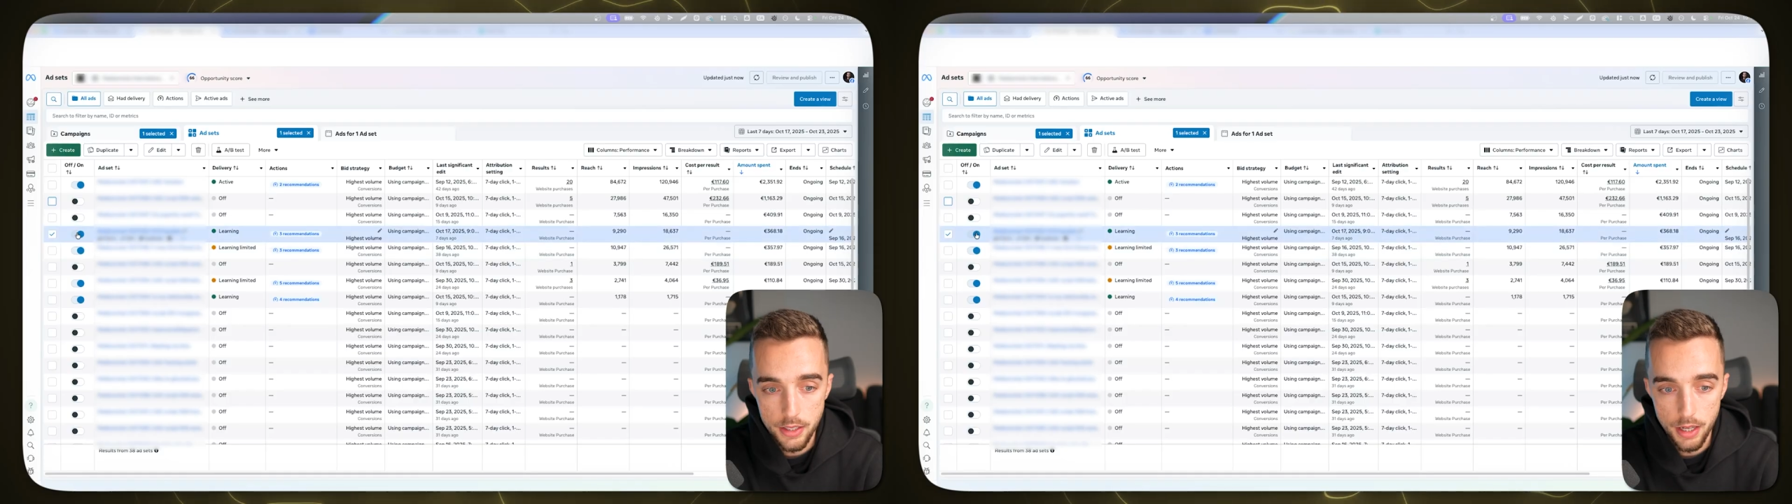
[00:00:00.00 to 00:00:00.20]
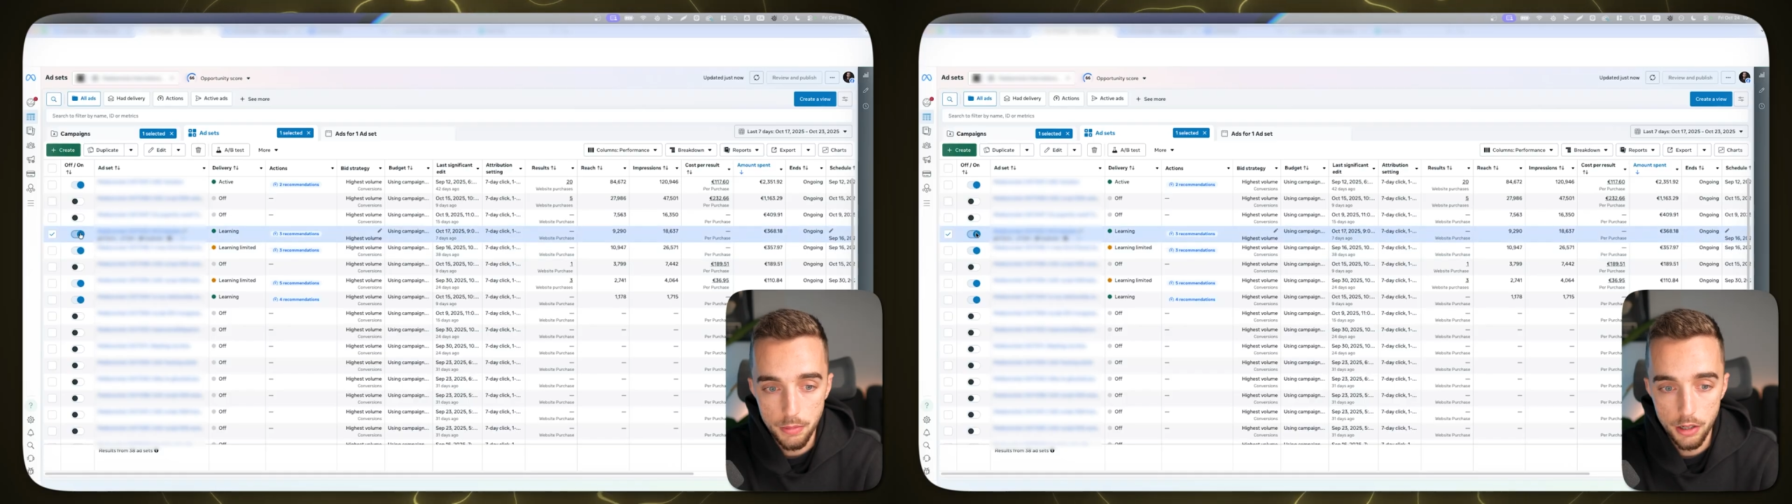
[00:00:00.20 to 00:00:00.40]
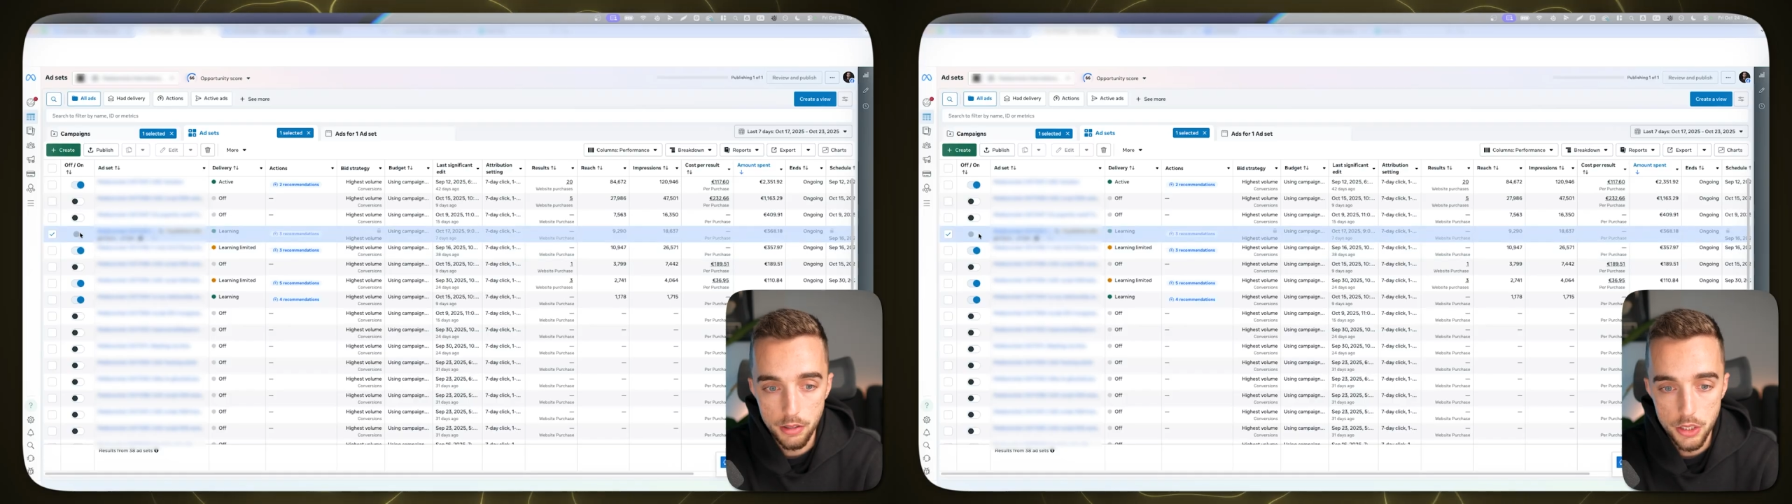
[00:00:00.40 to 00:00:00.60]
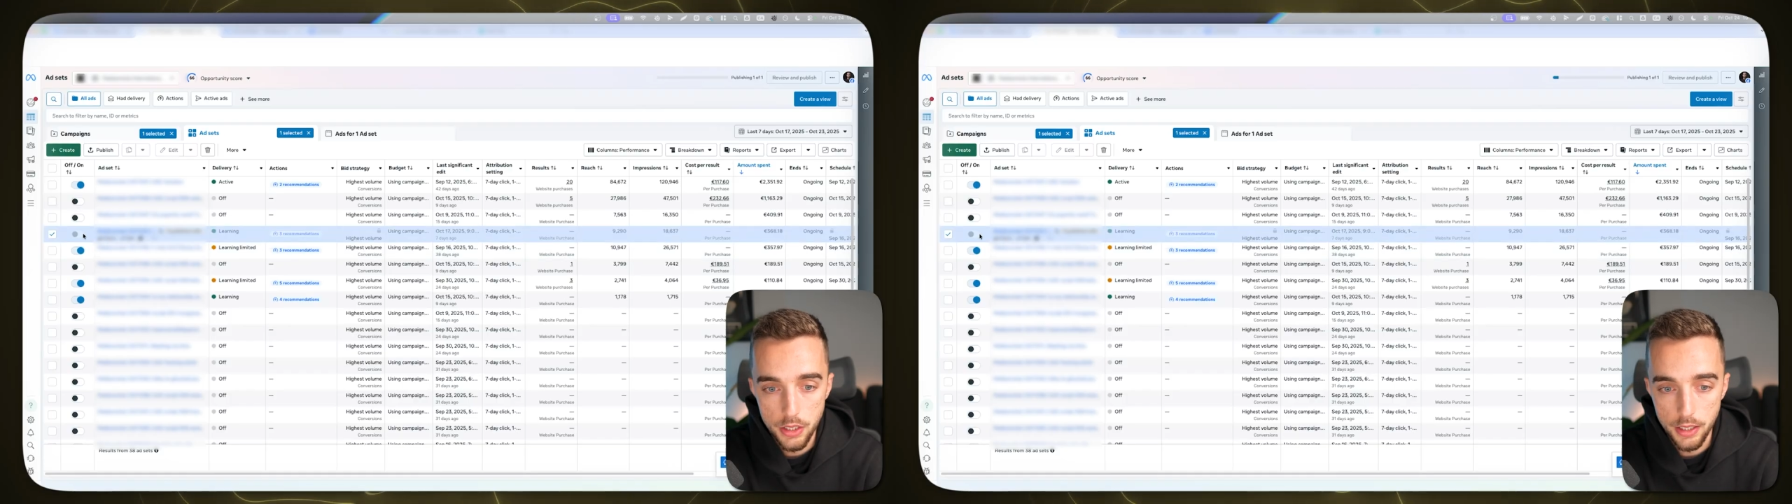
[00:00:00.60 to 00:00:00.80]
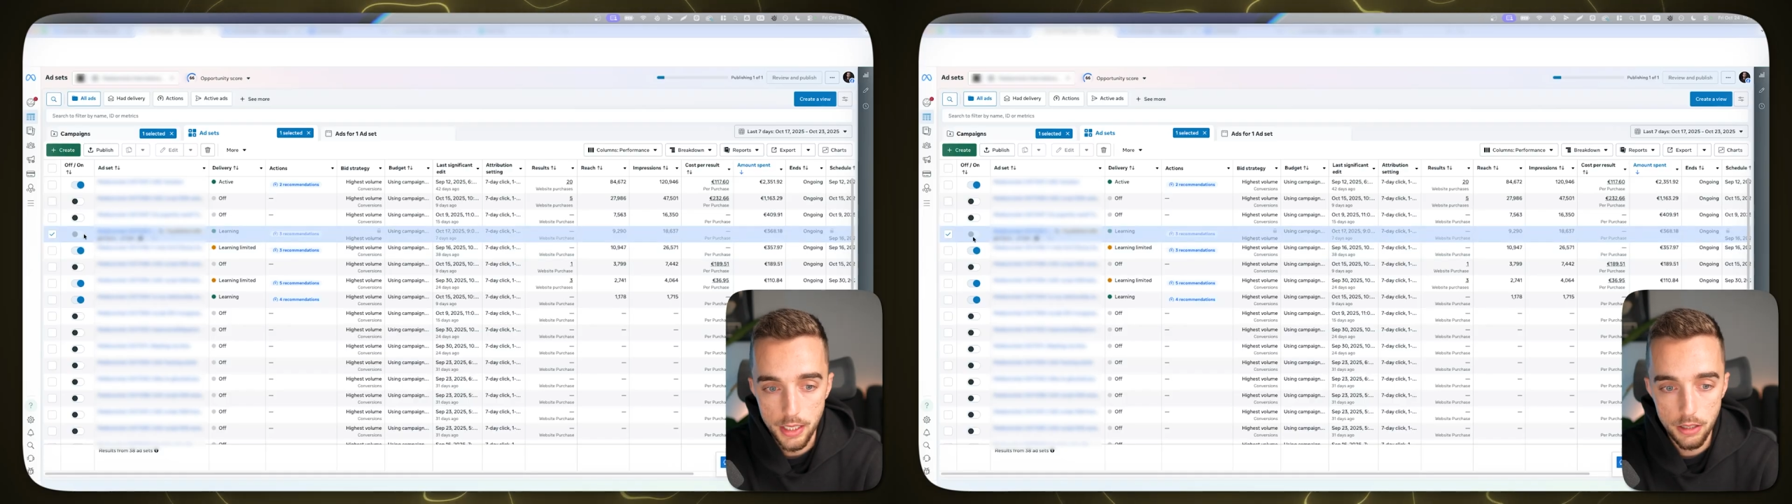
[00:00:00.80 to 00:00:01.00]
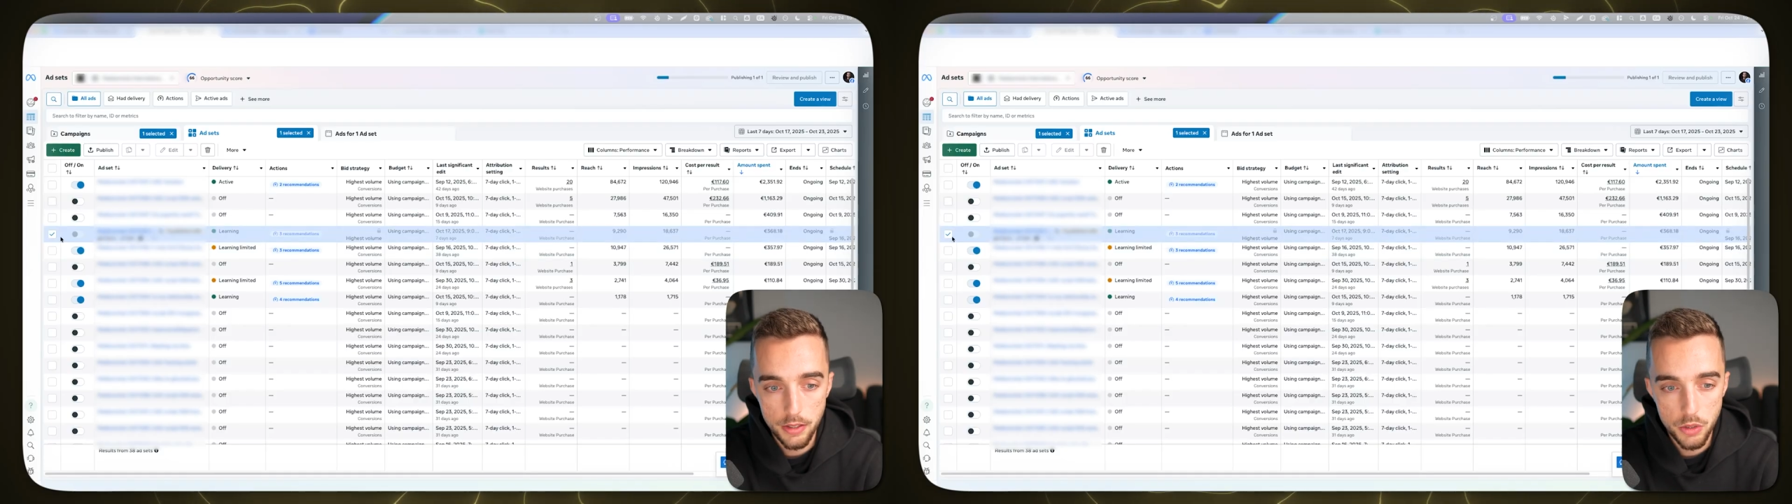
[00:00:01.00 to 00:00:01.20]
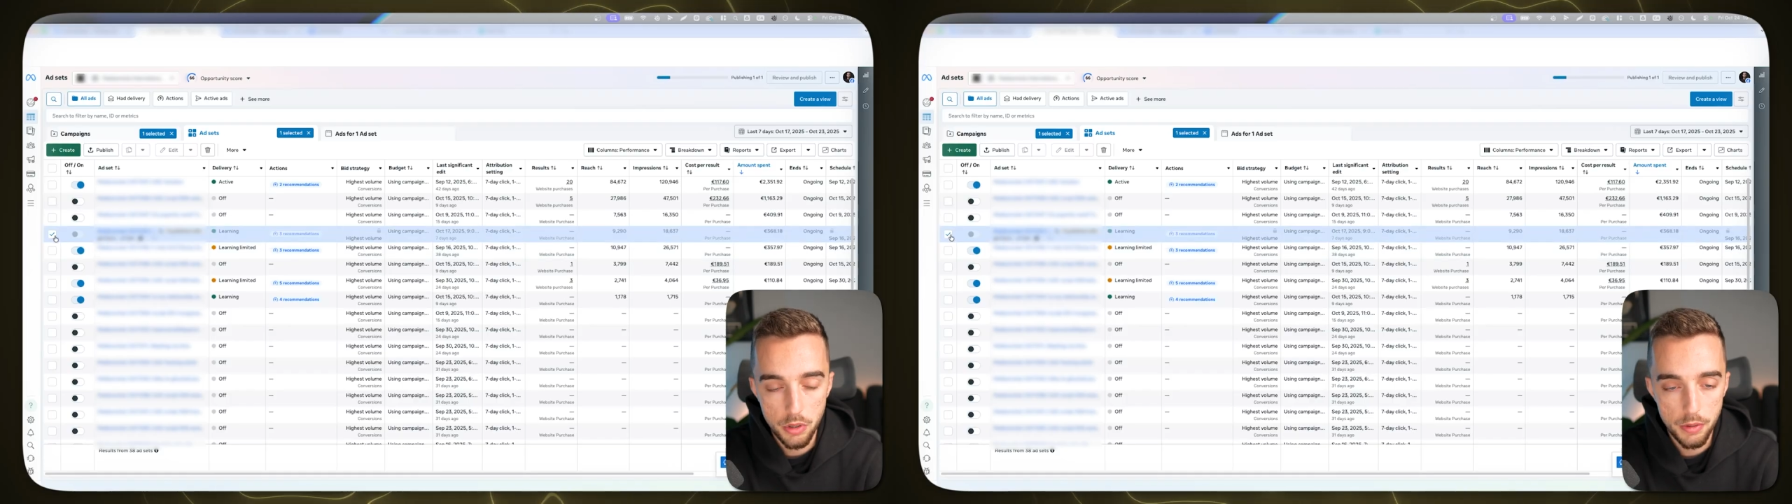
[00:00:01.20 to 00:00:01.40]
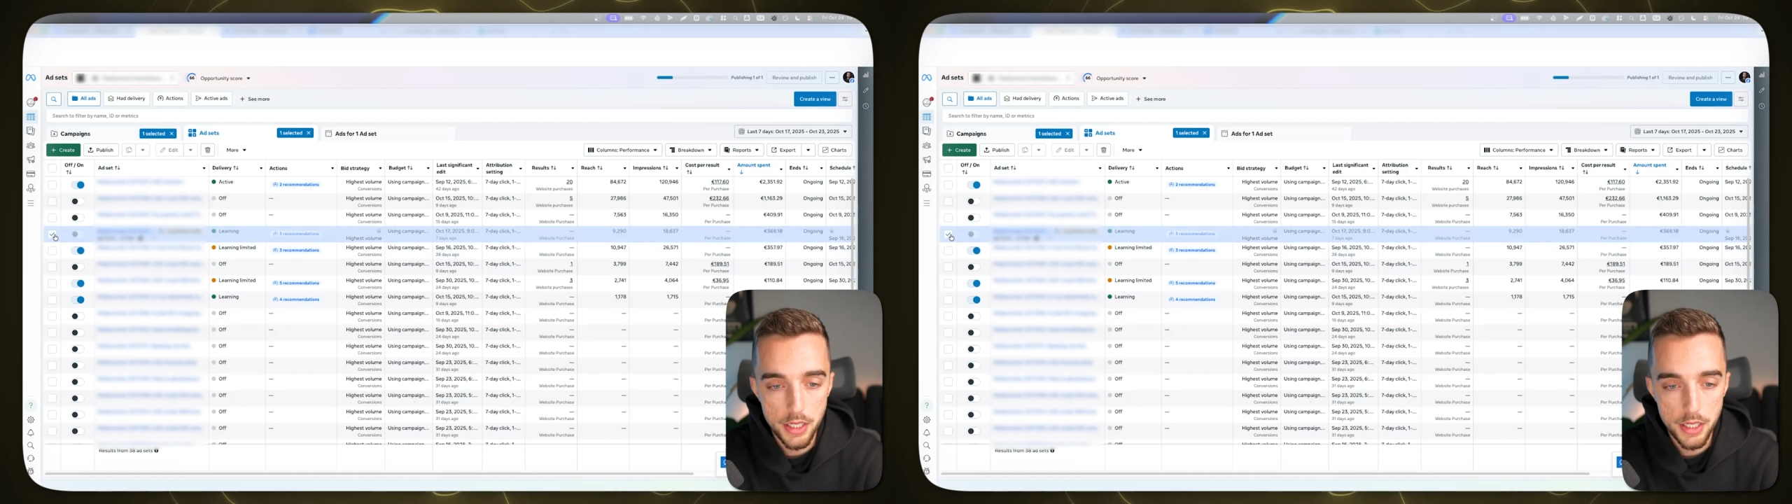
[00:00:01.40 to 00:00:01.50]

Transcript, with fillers: so I'm literally just going to kill this one